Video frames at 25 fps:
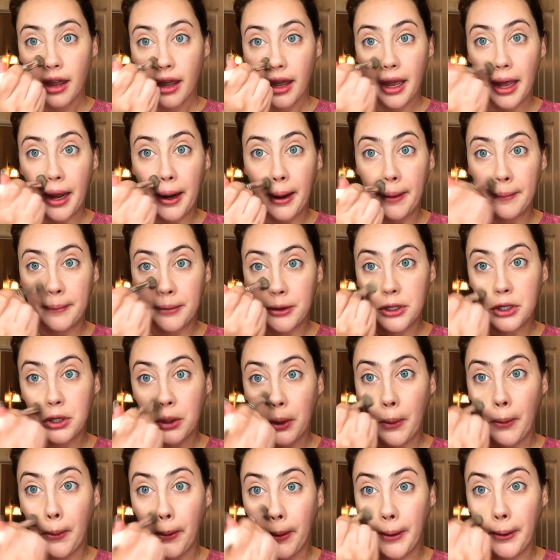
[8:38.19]
and I'm just
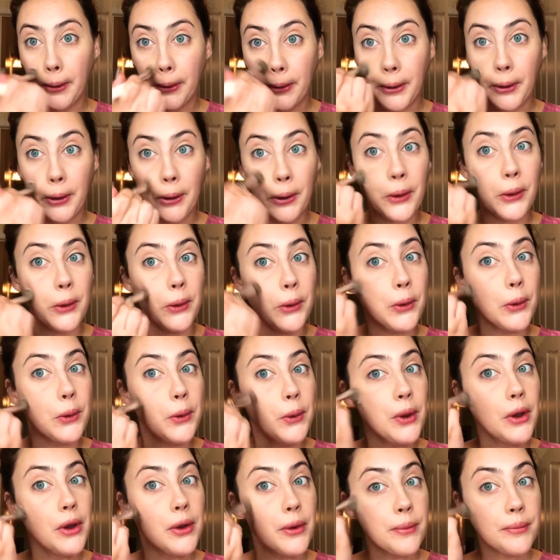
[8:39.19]
going
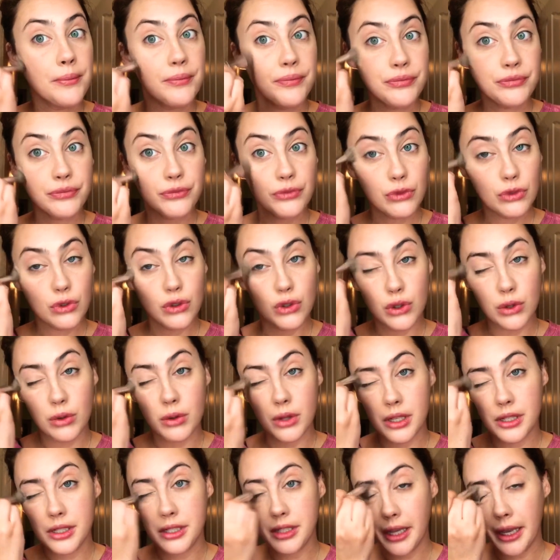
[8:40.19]
to do
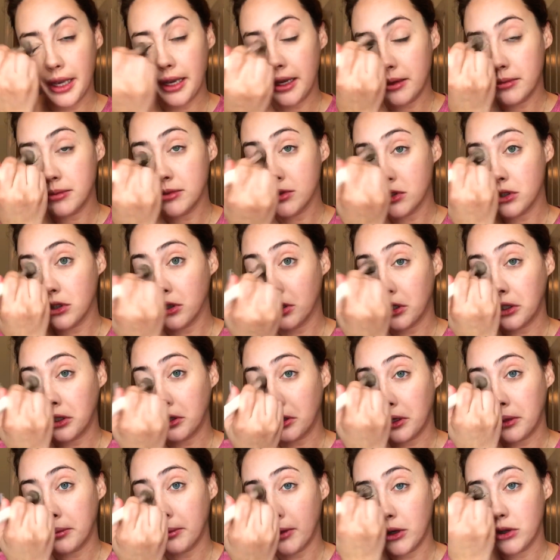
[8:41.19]
the same
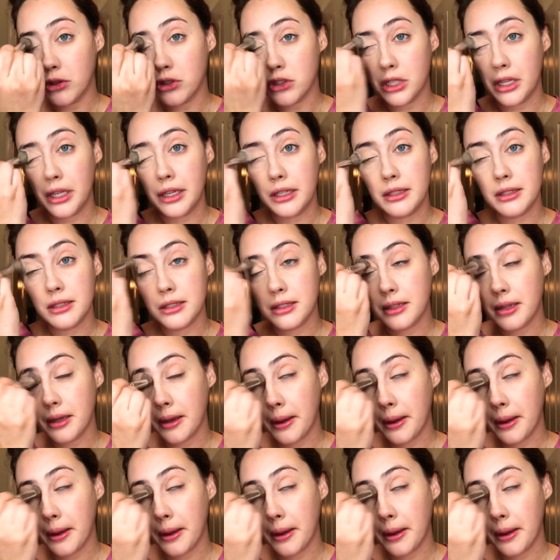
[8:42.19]
circular motions